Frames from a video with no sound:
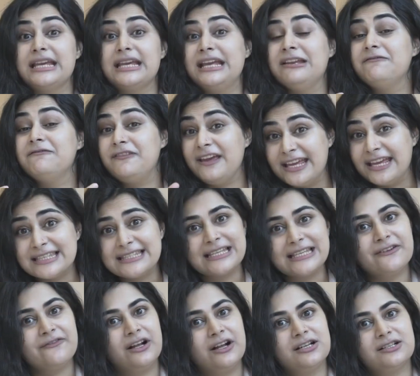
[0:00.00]

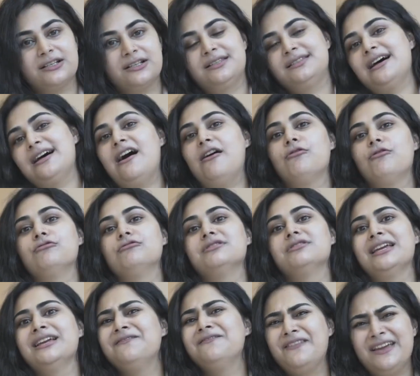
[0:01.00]
invasive
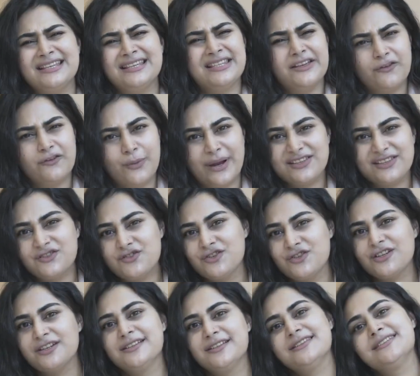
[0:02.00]
ultrasounds, invasive
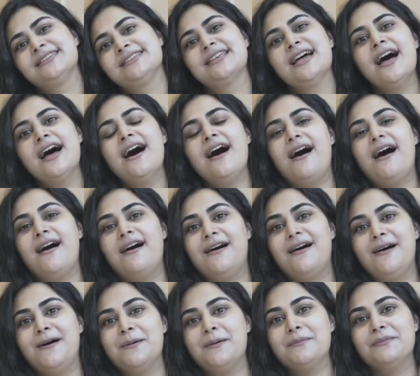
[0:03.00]
questions
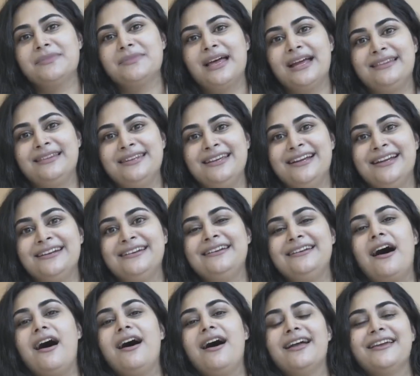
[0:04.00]
that the
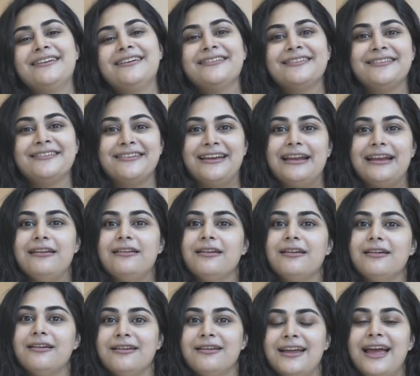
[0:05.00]
entire
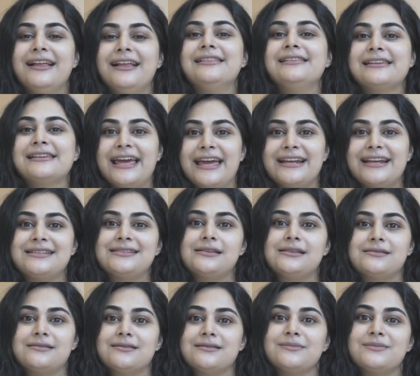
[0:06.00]
Indian healthcare
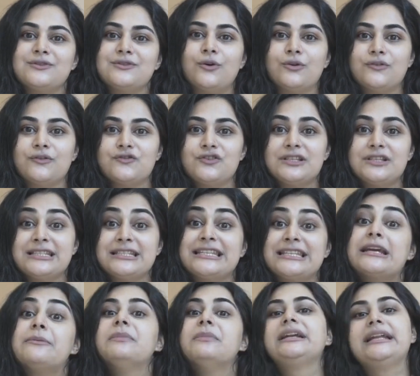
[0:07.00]
system sort of just
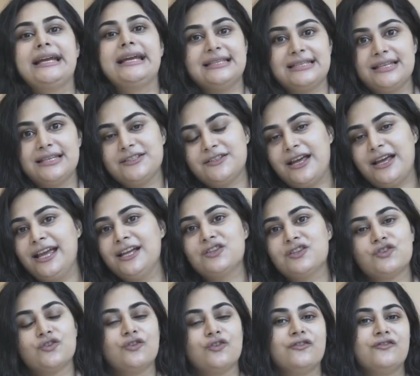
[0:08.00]
stigmatizes, right?
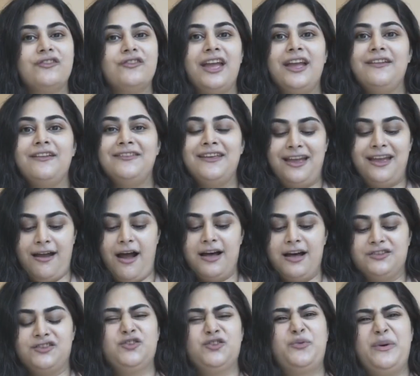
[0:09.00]
So they
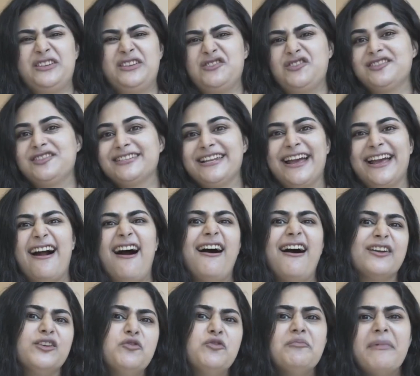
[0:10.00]
ask you questions like,
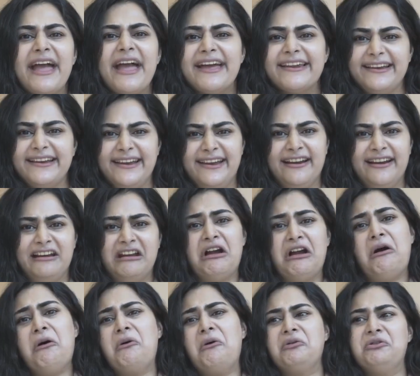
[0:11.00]
are you married?
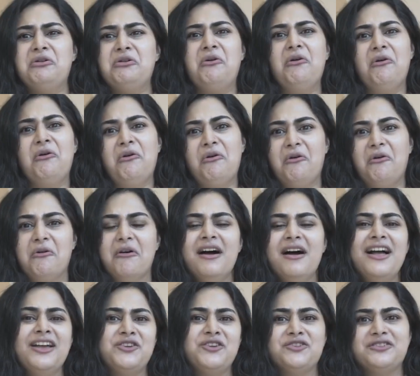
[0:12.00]
Oh no,
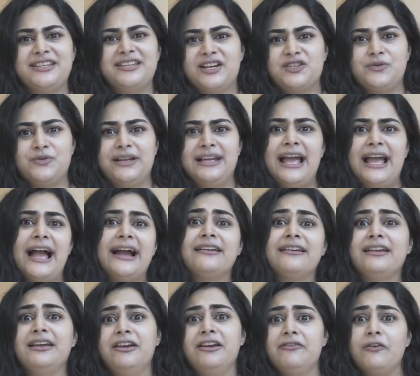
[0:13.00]
you're sexually
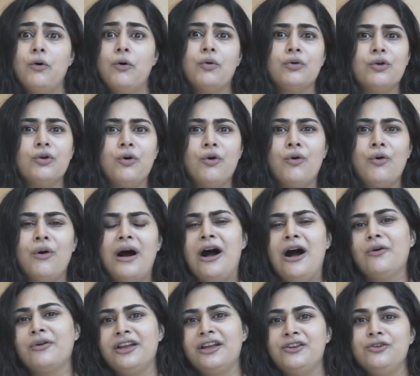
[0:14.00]
active. Oh no,
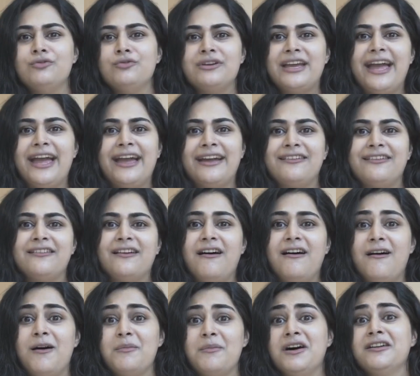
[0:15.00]
how can you get
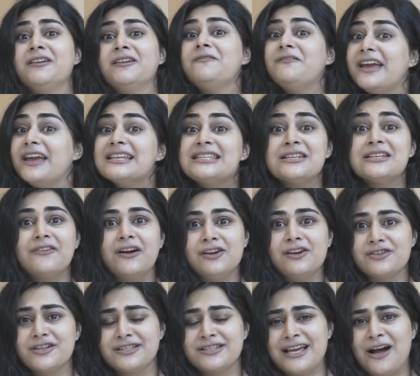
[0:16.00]
an invasive
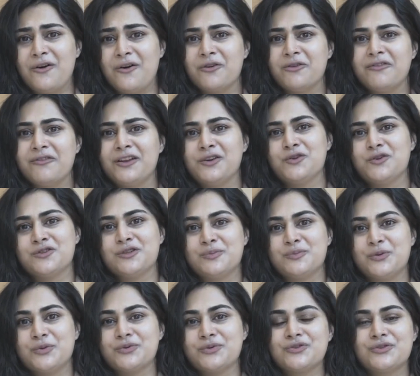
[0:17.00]
ultrasound
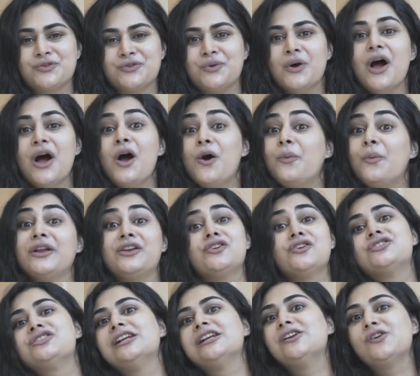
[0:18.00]
when
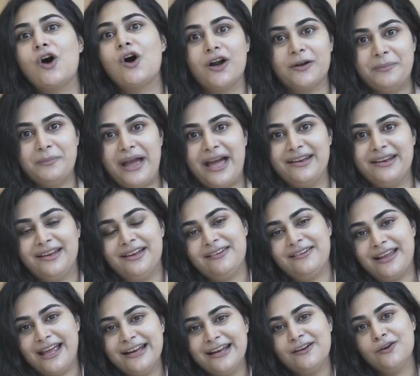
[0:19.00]
you're still not
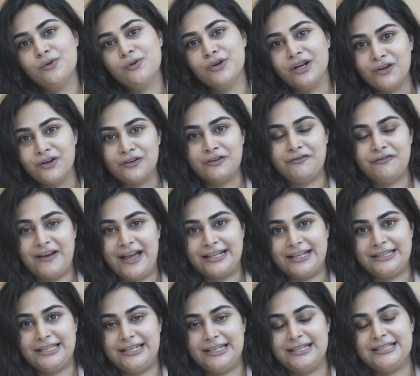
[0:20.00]
married, right? Alluding to the
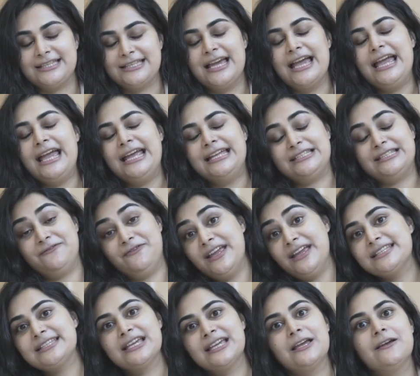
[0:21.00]
fact that it's
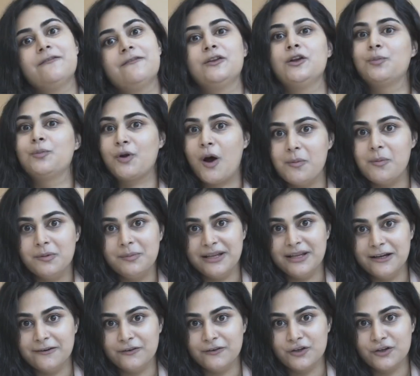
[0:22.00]
invasive and you're probably a